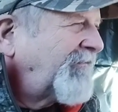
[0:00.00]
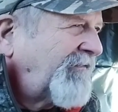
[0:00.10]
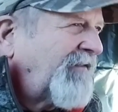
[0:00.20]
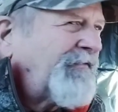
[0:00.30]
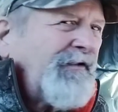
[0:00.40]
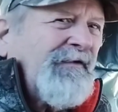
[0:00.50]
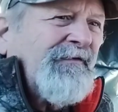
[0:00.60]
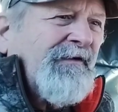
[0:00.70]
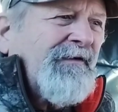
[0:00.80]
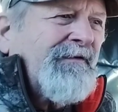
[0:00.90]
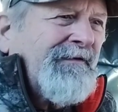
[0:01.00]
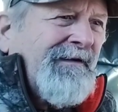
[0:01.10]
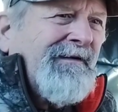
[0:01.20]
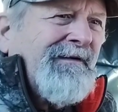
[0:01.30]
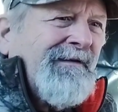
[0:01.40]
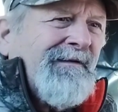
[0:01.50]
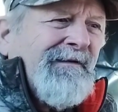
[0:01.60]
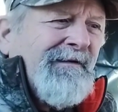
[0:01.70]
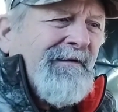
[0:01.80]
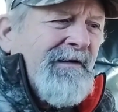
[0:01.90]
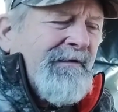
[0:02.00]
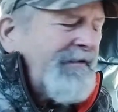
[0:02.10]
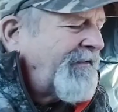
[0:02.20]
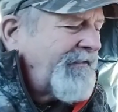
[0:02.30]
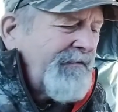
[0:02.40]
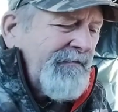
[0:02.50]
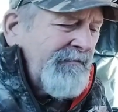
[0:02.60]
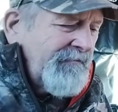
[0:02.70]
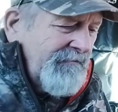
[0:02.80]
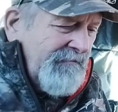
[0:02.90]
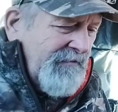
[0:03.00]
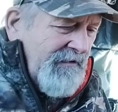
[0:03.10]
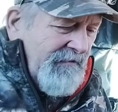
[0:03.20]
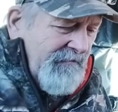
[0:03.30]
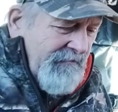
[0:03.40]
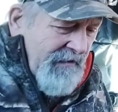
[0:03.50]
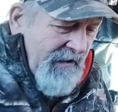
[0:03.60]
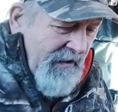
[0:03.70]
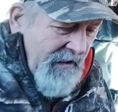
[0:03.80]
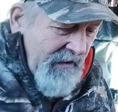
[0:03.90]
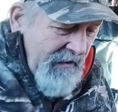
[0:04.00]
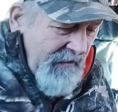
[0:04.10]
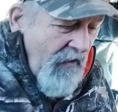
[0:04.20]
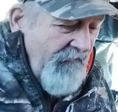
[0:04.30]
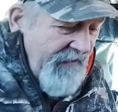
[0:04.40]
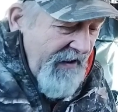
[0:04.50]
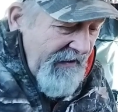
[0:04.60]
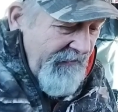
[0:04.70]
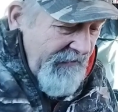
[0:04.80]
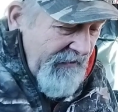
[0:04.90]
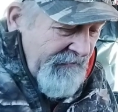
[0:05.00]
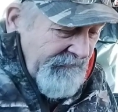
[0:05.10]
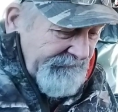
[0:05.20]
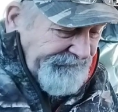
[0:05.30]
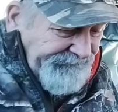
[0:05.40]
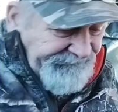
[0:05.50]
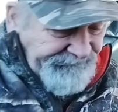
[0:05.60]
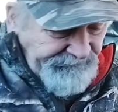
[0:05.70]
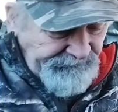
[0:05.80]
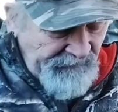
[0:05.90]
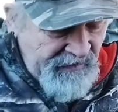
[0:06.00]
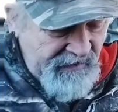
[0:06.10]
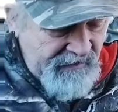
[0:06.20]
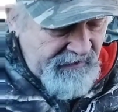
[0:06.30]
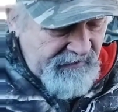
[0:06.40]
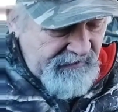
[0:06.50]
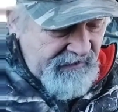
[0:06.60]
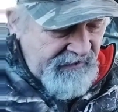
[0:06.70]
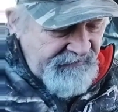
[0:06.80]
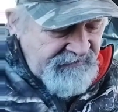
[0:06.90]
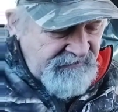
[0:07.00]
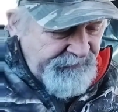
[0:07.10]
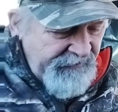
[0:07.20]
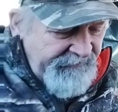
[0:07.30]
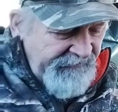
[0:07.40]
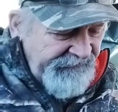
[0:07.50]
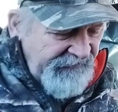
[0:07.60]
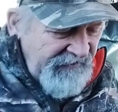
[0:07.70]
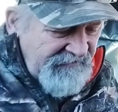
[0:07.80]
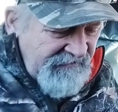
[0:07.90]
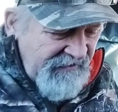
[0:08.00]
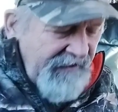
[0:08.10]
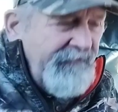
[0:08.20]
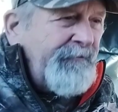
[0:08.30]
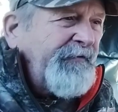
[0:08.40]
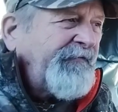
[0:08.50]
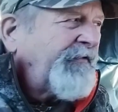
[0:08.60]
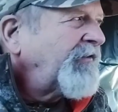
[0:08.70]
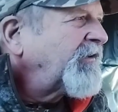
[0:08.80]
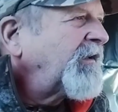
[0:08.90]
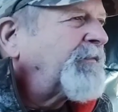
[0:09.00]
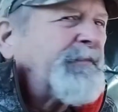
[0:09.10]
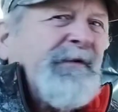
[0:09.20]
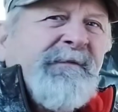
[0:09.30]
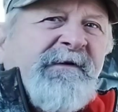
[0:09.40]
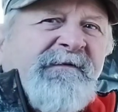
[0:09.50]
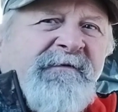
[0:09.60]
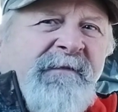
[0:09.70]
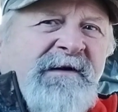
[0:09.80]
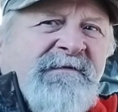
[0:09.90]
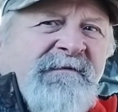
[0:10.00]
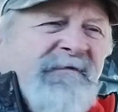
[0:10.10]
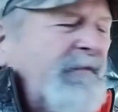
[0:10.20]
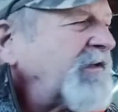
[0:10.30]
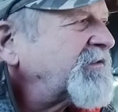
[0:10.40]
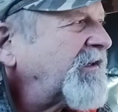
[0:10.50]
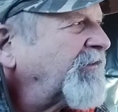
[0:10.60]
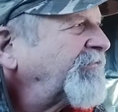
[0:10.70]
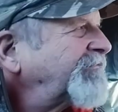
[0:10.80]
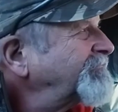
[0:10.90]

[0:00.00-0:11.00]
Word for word: Yeah, several the years. The one ago. we got on tape. On no video. No, over in that area. no. Yeah, it's a primitive season, and I prefer to keep it primitive my, for myself.